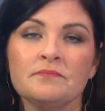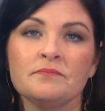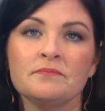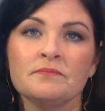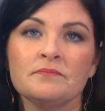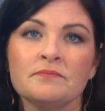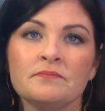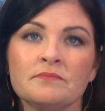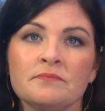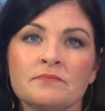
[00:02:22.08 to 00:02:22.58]

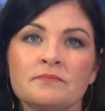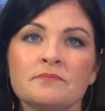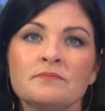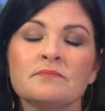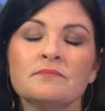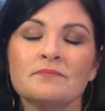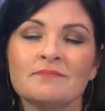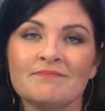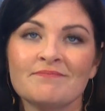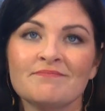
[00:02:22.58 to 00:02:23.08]

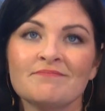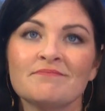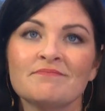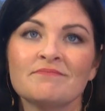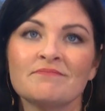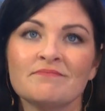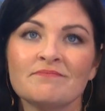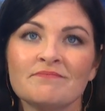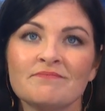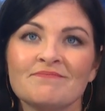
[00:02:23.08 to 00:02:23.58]

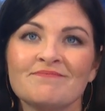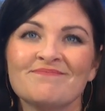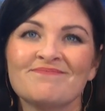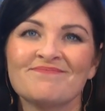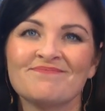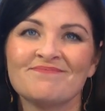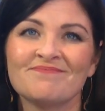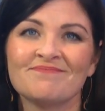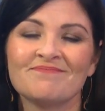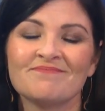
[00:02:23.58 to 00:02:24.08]

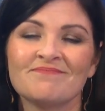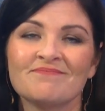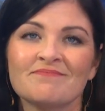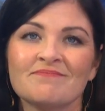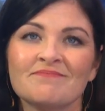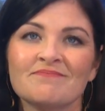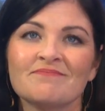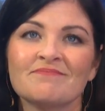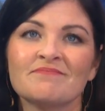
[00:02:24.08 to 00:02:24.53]
(not speaking)